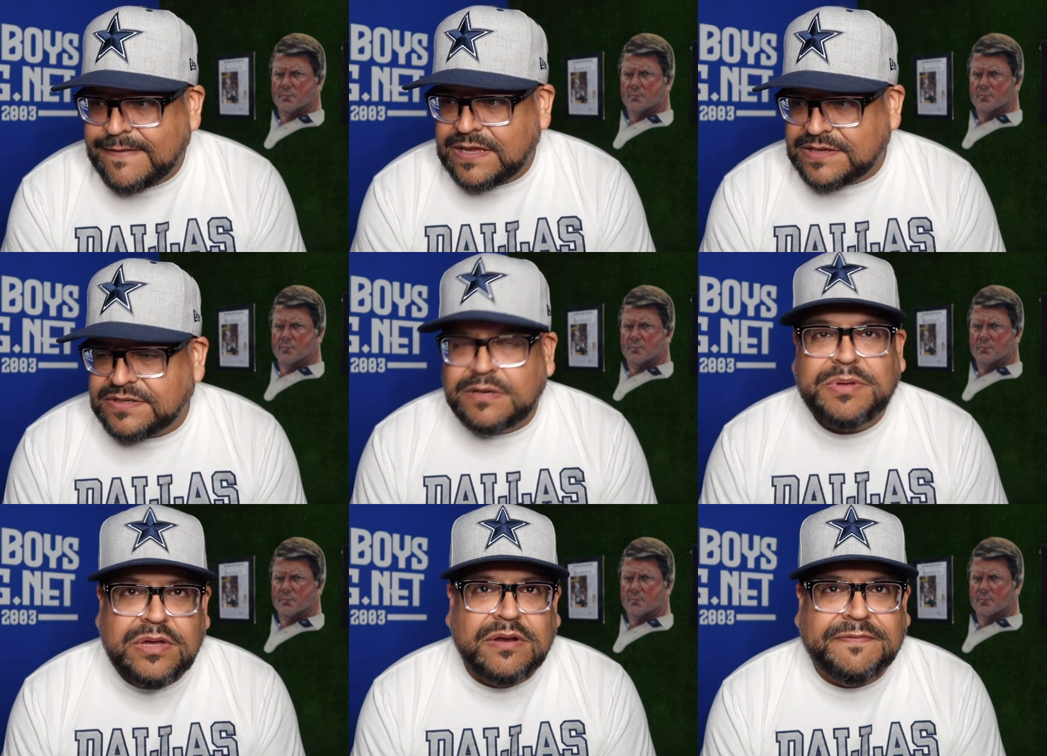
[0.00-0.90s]
Speaker 1: He's gonna be
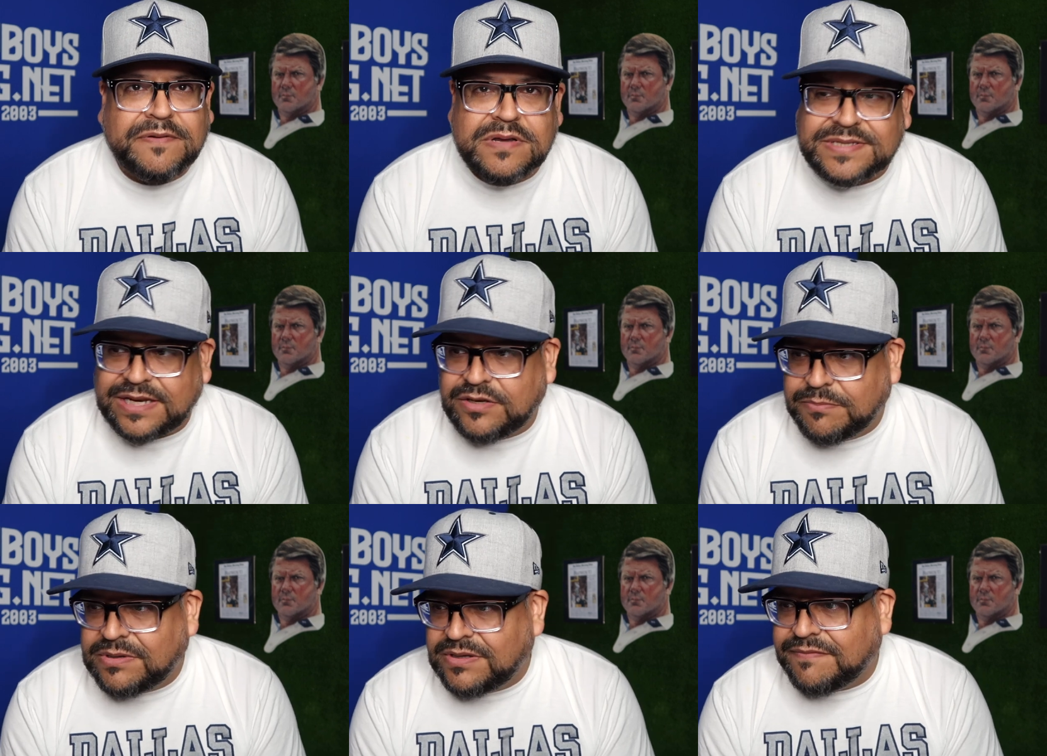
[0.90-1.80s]
good for us. I do
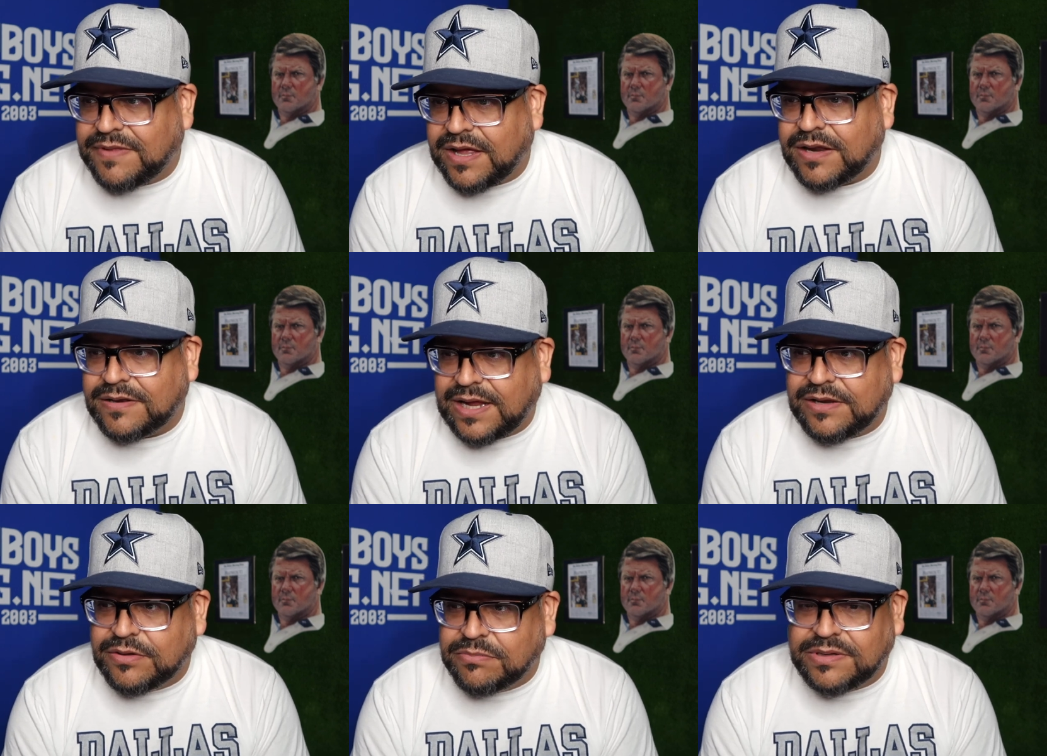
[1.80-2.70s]
believe that. I
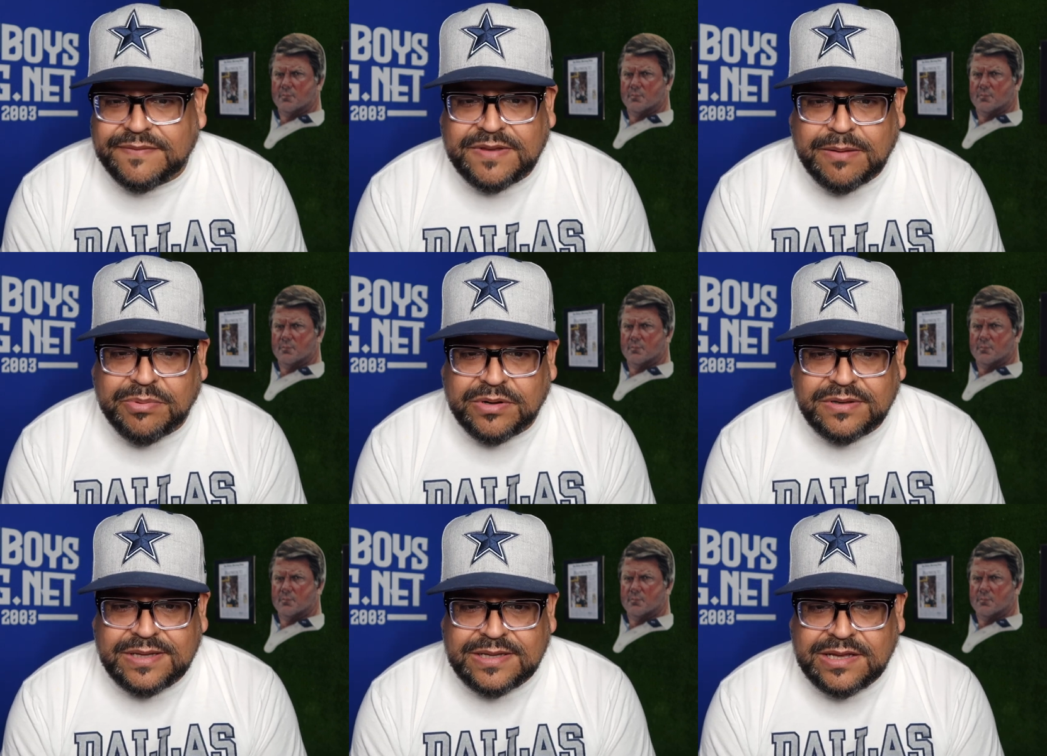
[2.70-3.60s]
do believe that. But
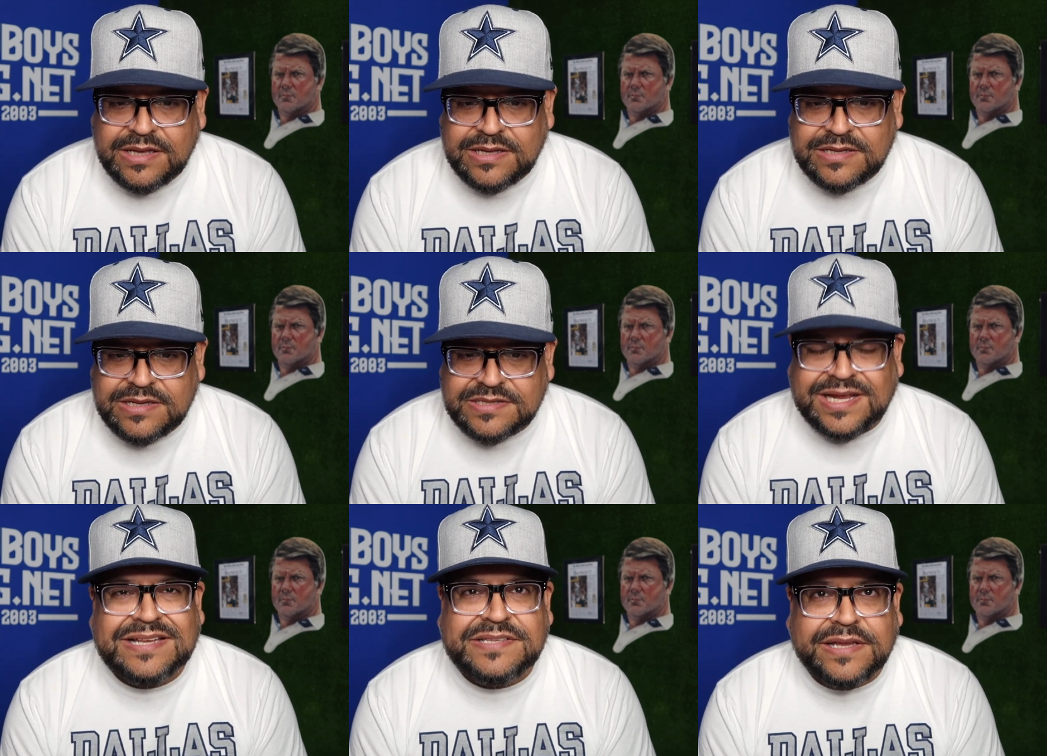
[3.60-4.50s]
he's
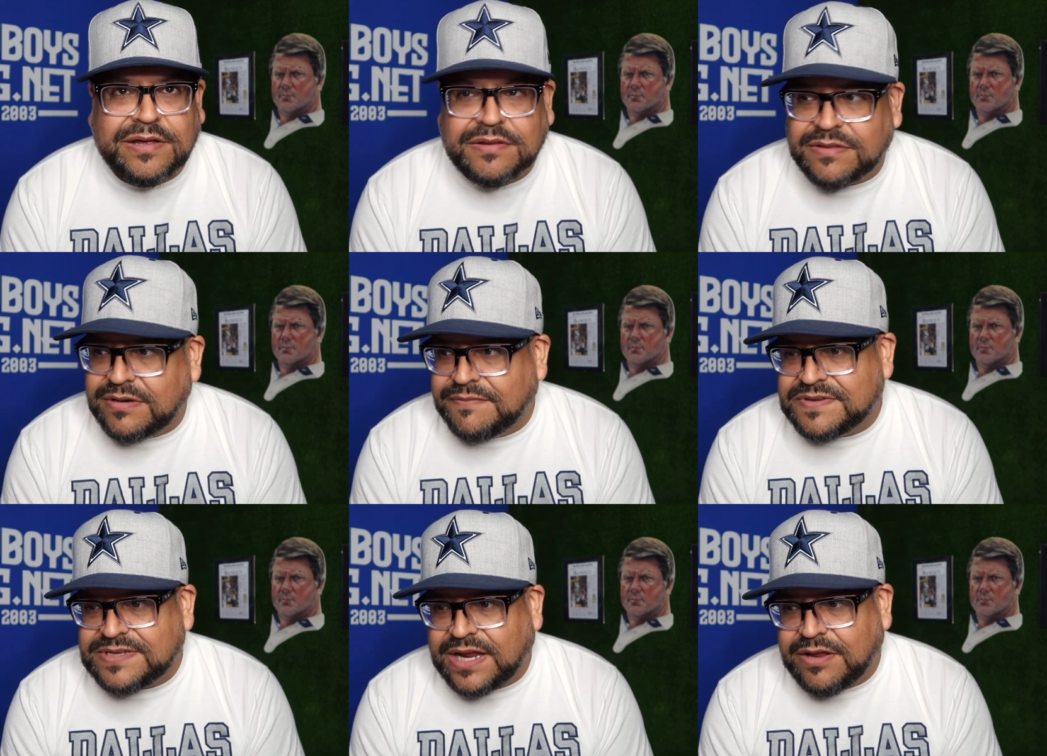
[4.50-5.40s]
gotta stay healthy. And if
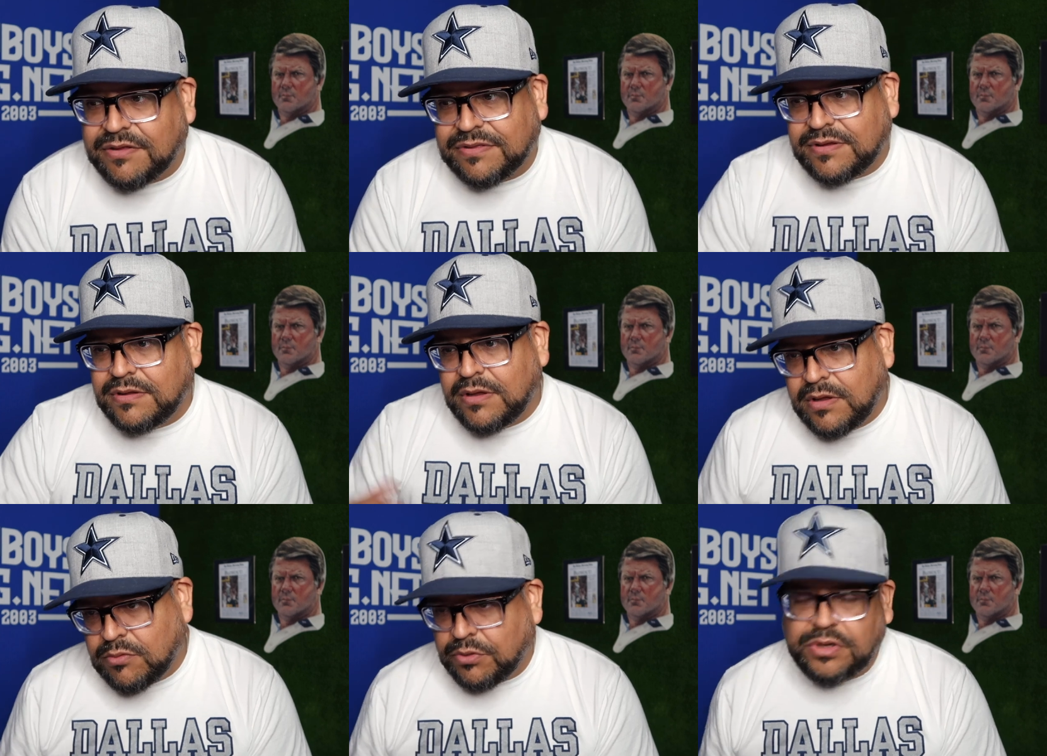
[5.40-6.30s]
he's not healthy,
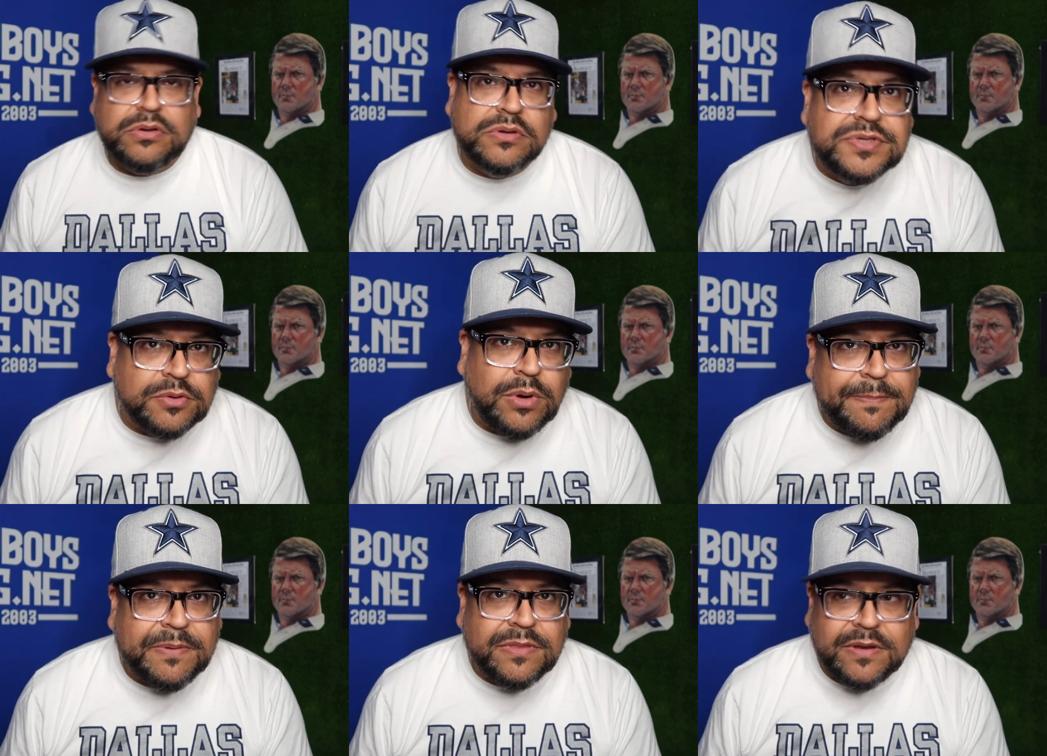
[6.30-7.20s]
well, you lose a
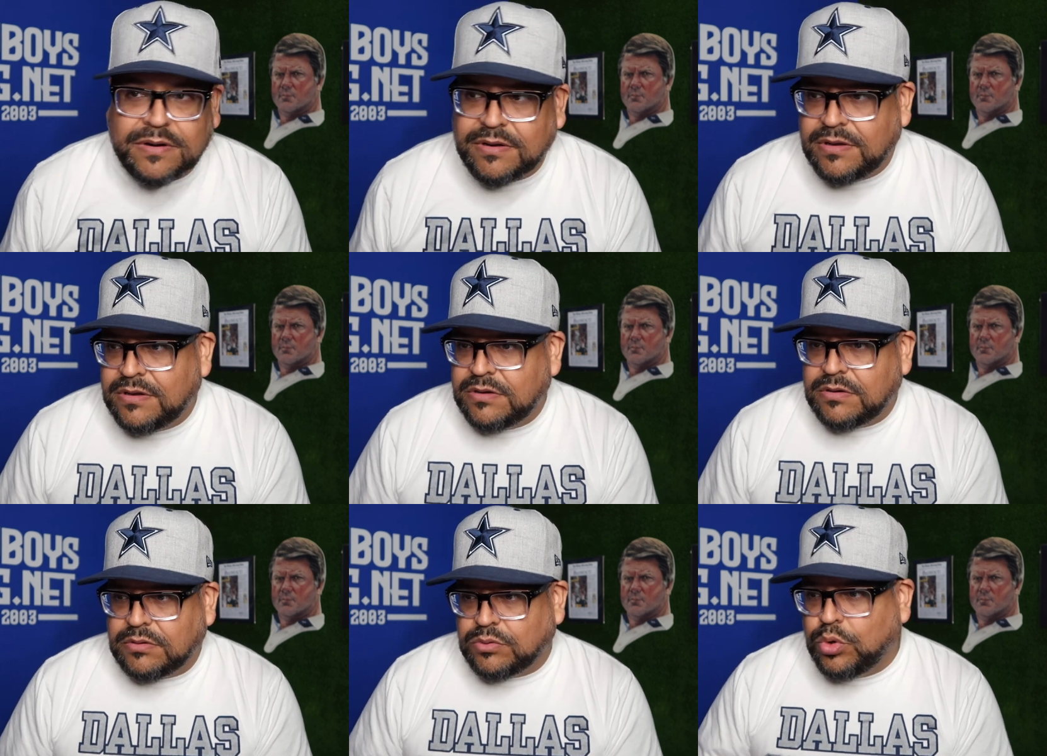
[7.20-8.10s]
weapon there.
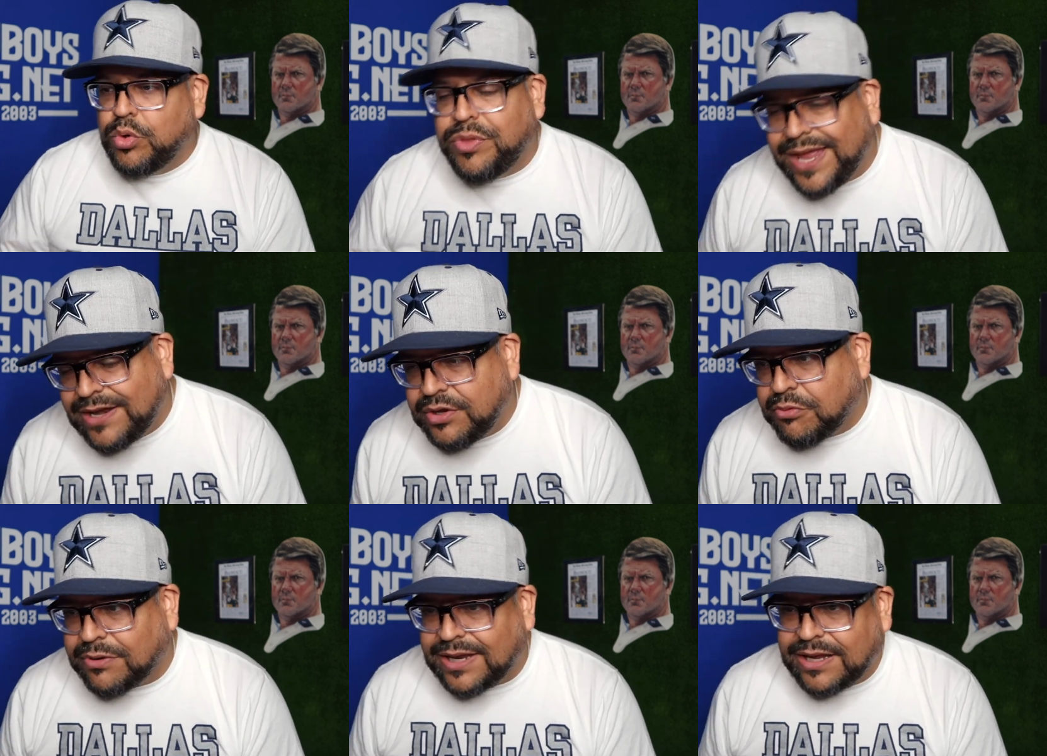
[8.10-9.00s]
Who then do you
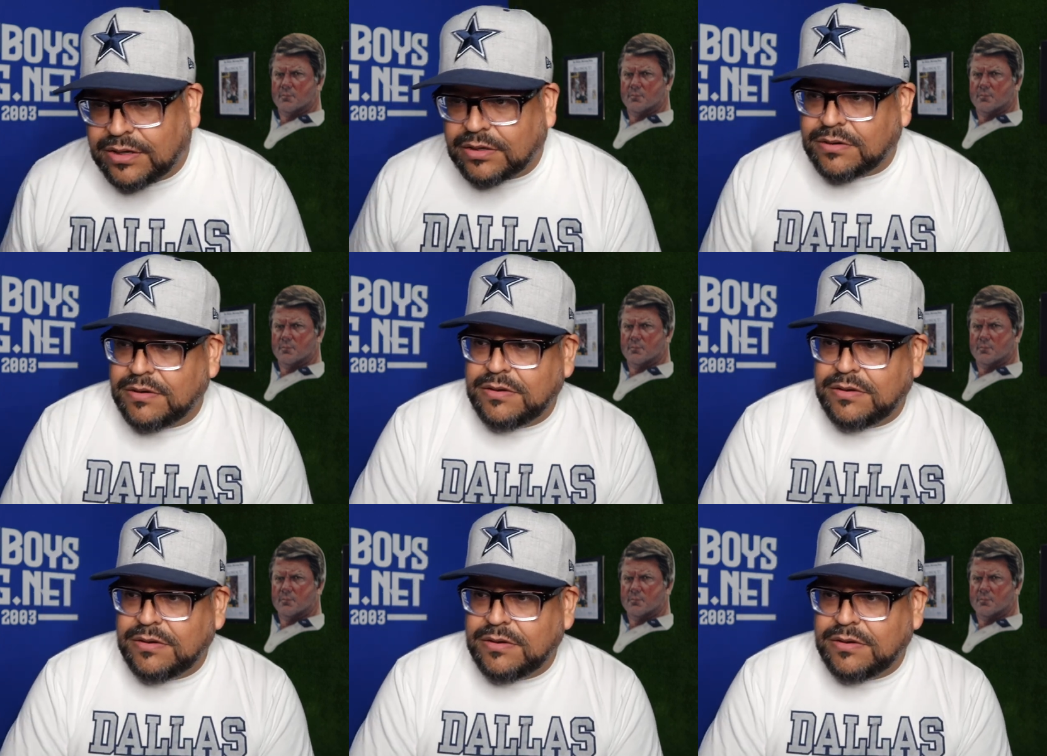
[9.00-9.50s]
rely on?